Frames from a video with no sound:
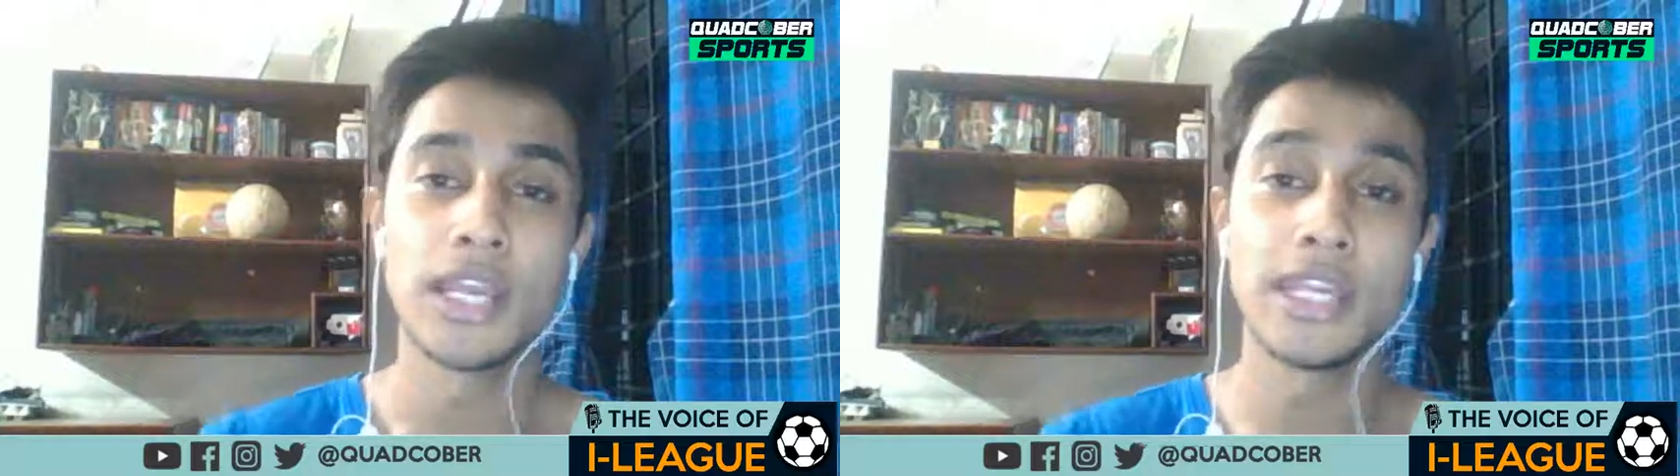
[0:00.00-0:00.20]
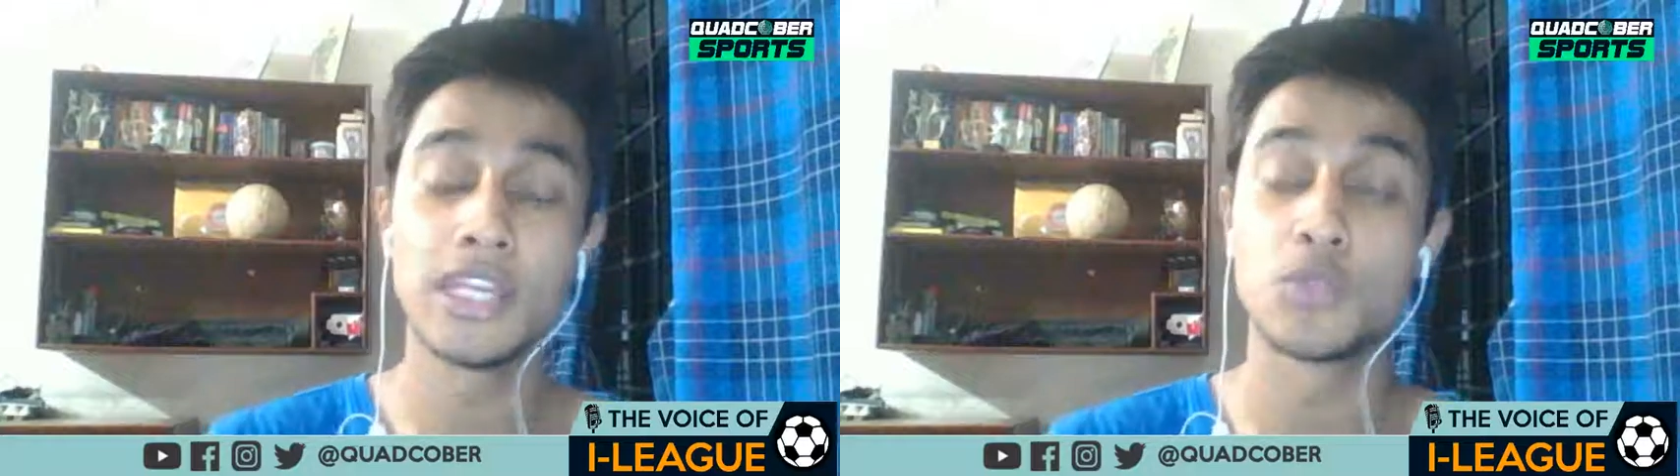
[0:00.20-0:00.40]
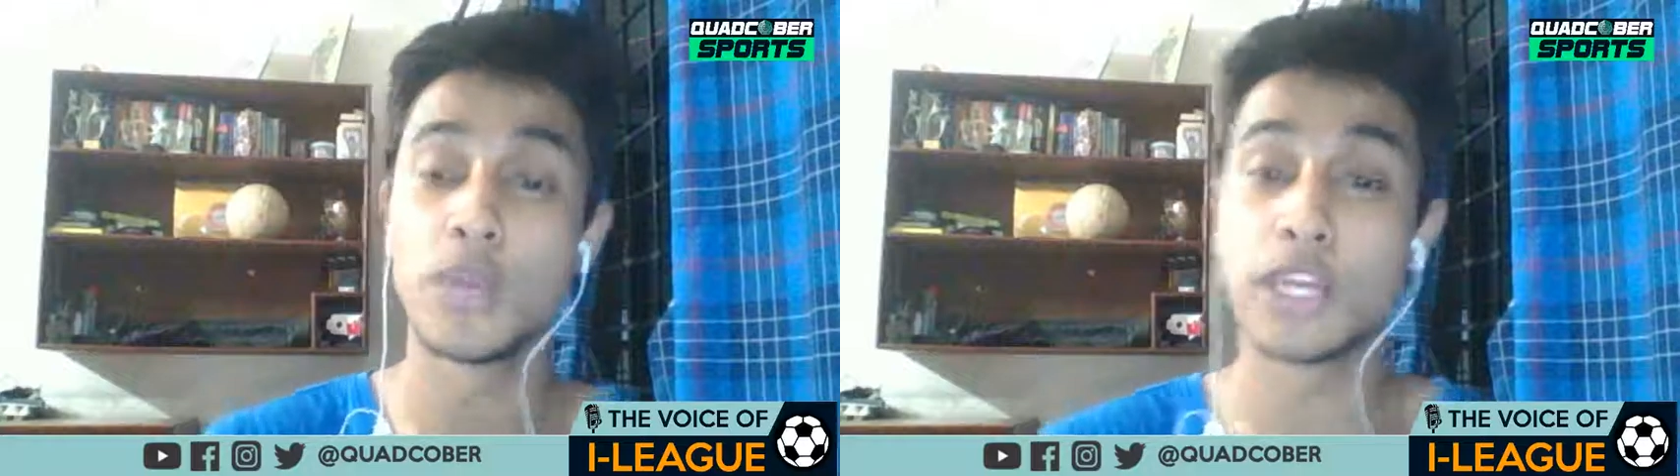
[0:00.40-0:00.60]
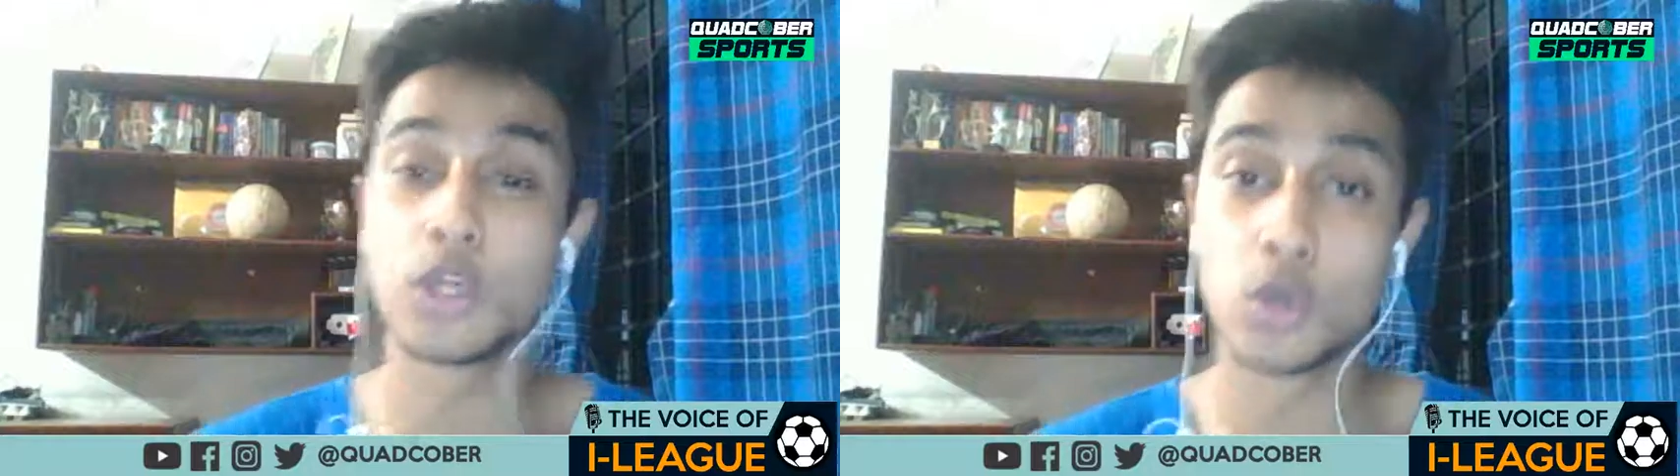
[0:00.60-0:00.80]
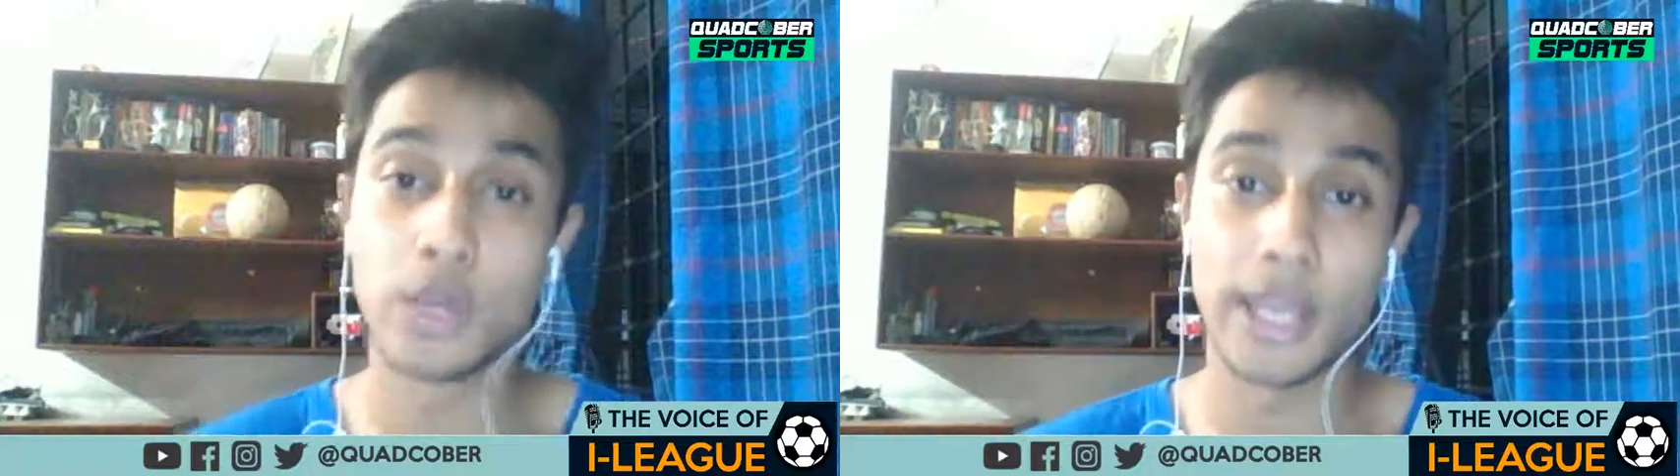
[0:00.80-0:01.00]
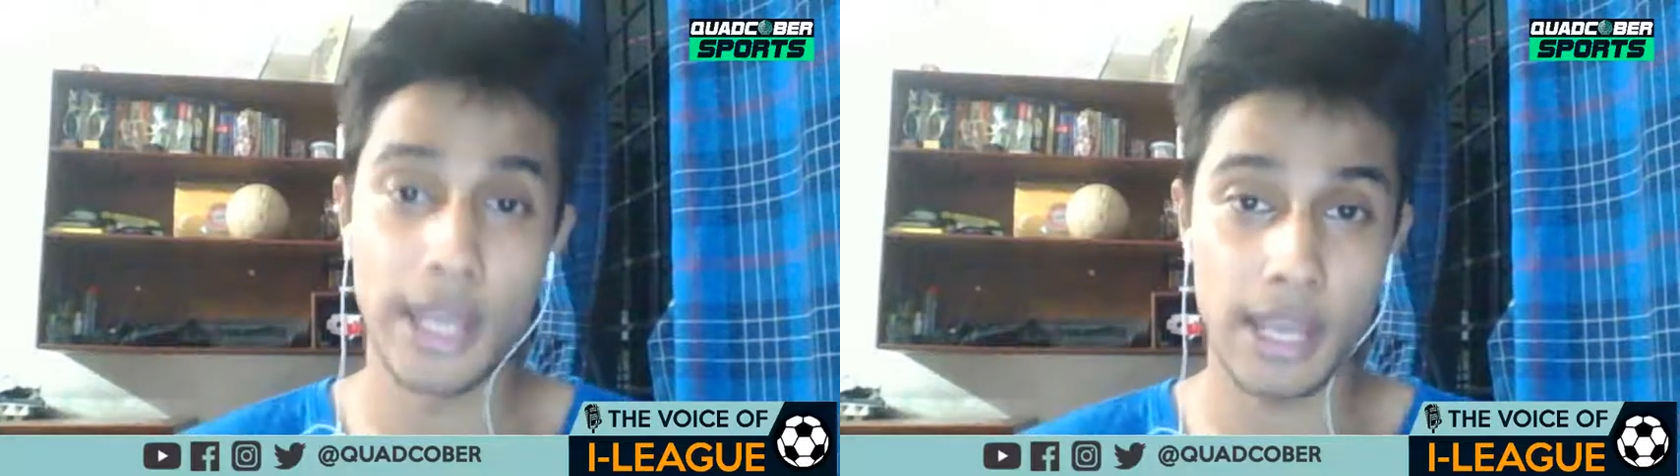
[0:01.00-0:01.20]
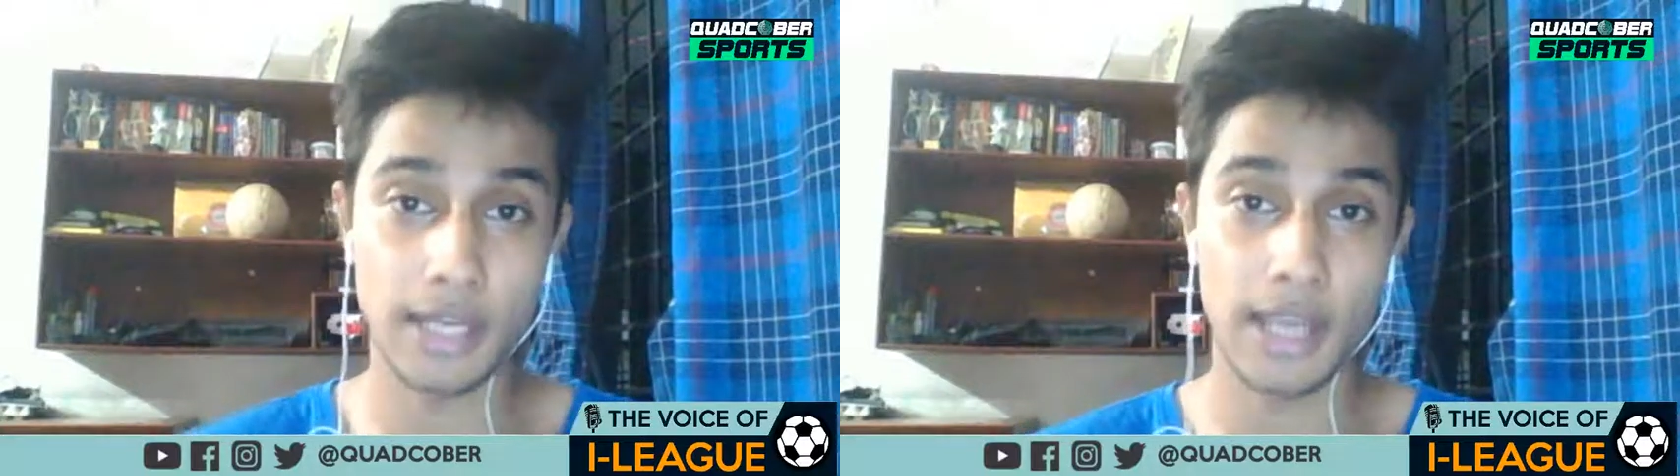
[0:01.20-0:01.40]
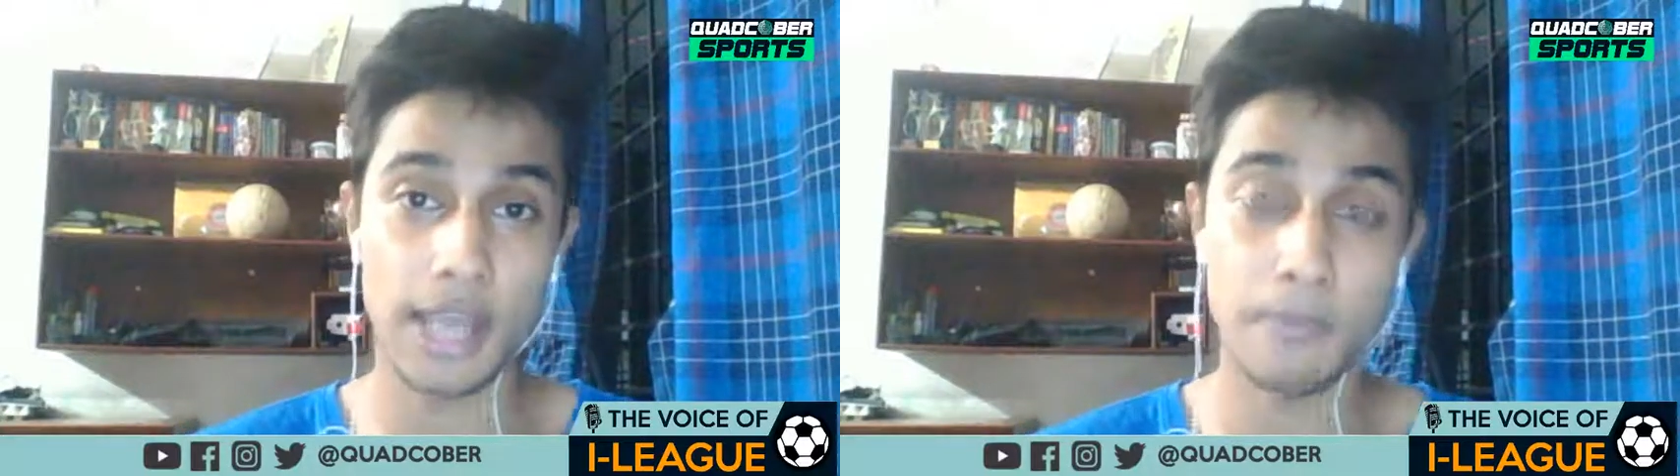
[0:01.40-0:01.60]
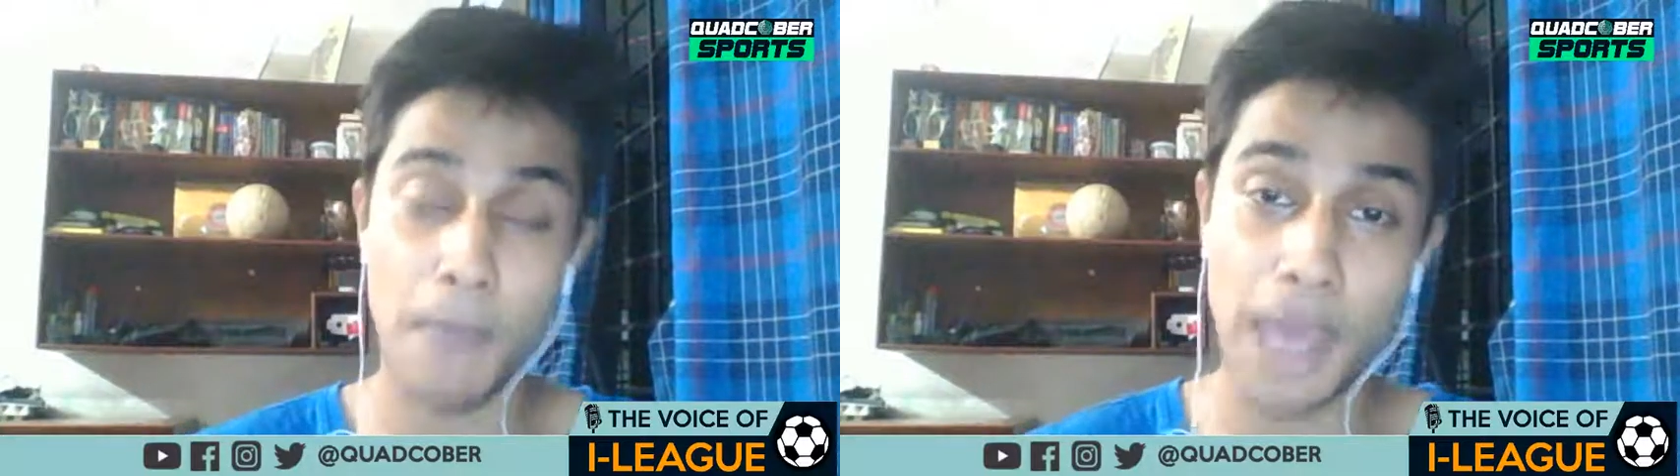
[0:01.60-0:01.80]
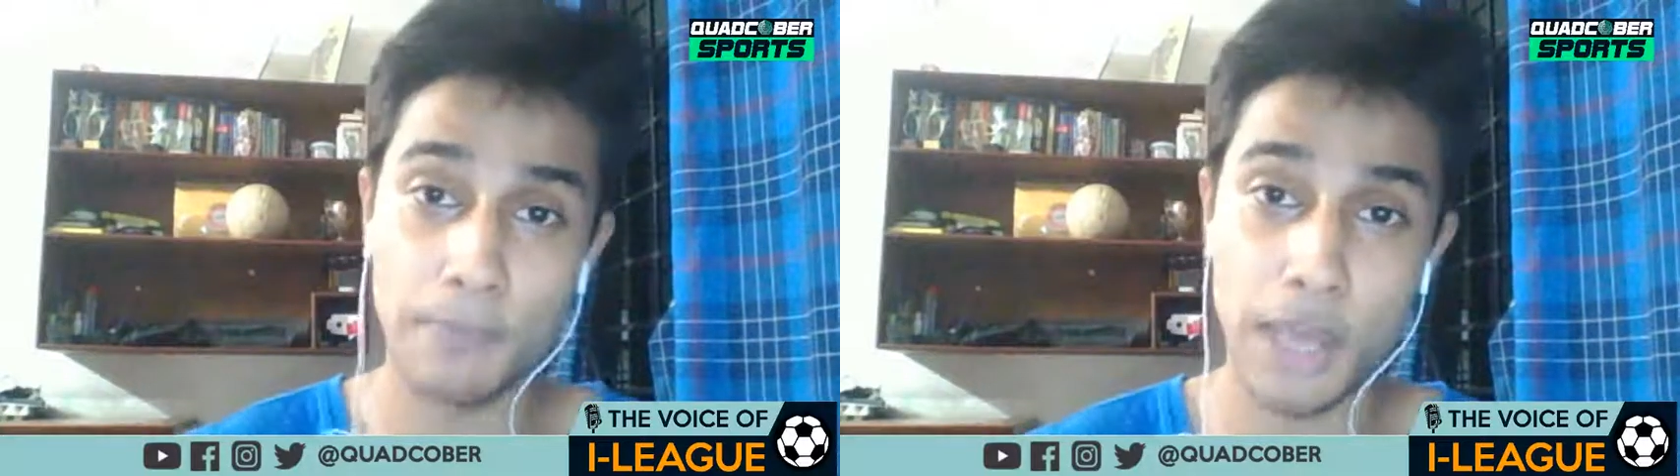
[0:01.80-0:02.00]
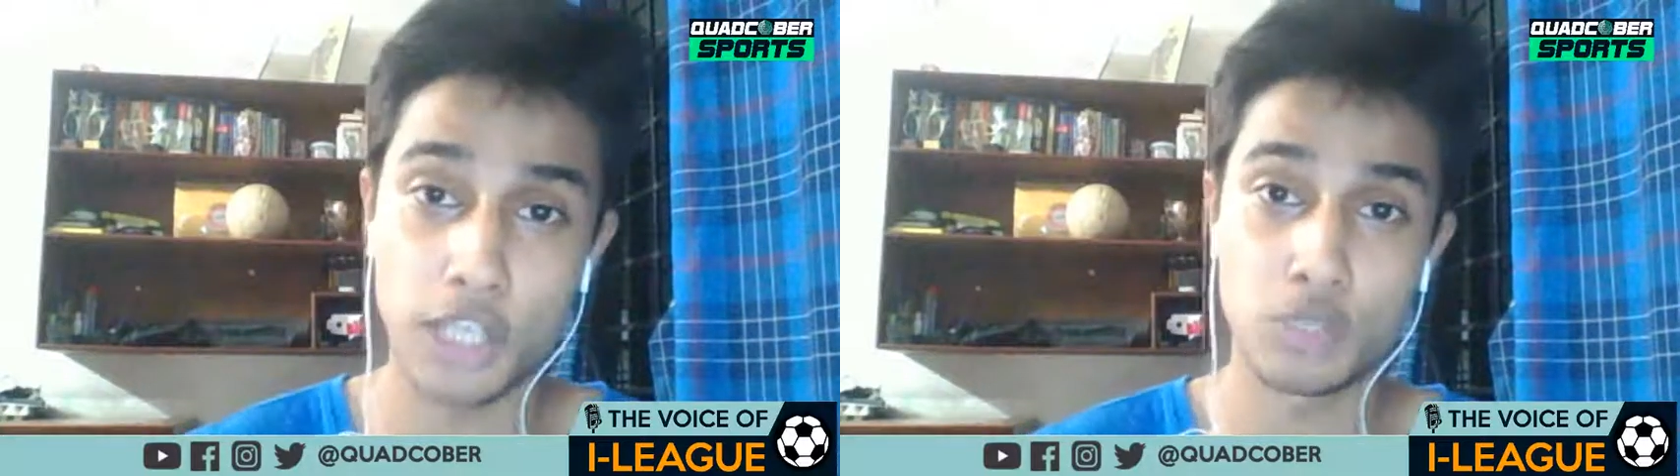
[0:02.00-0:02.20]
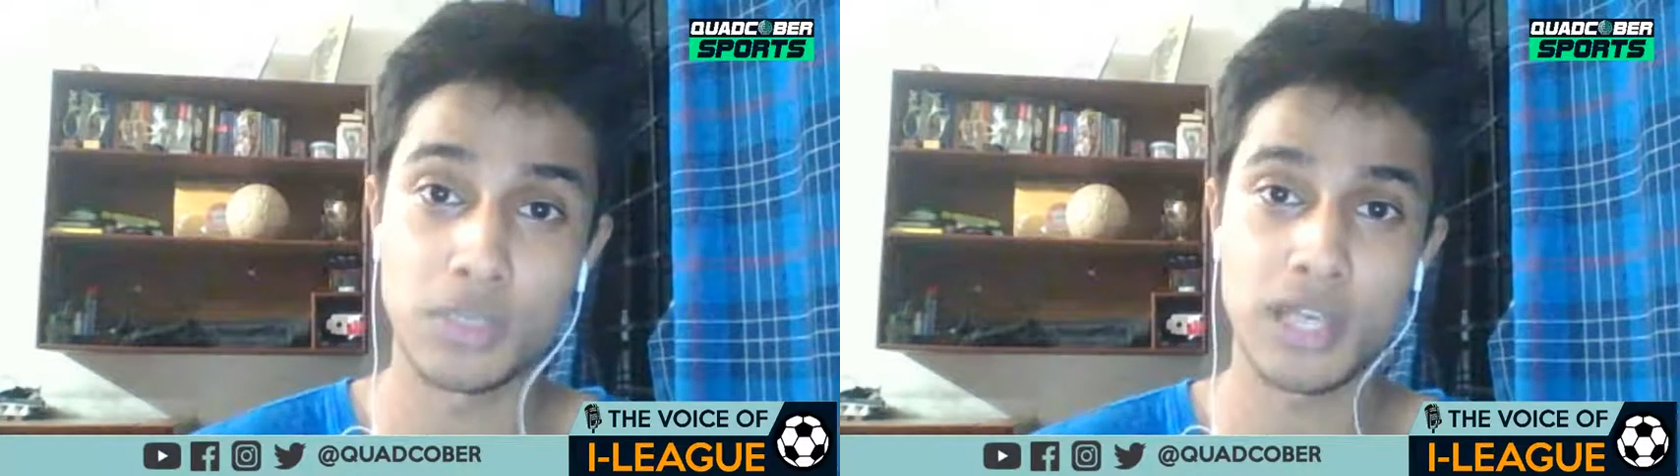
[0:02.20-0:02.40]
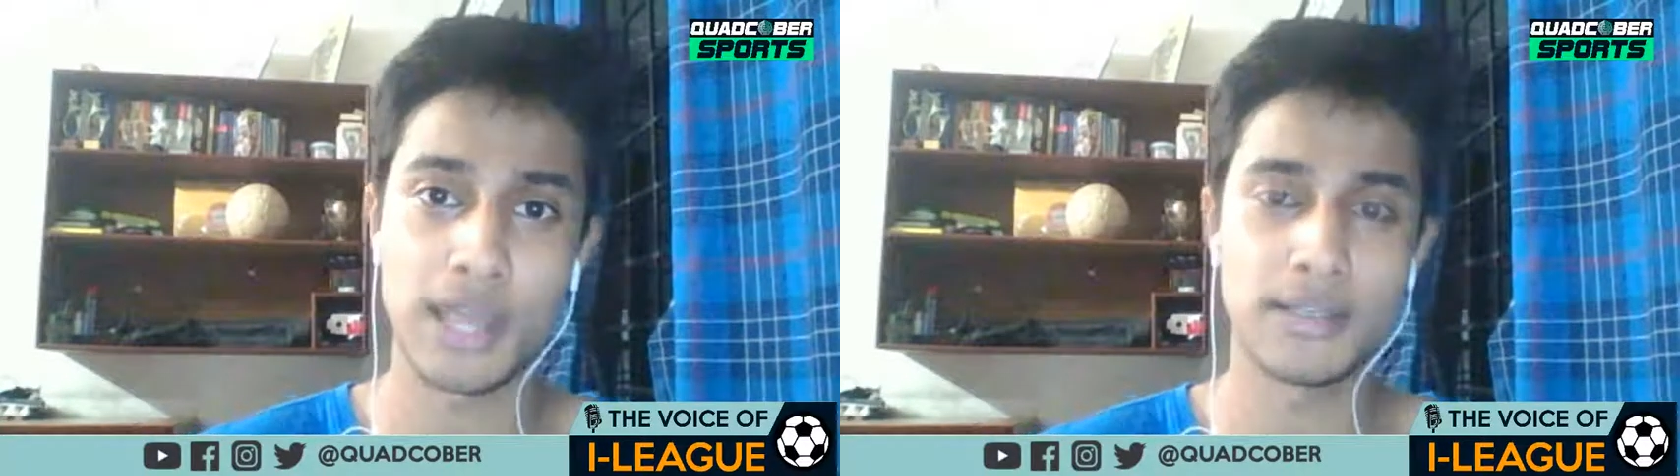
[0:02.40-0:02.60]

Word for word: he is very good at at man management.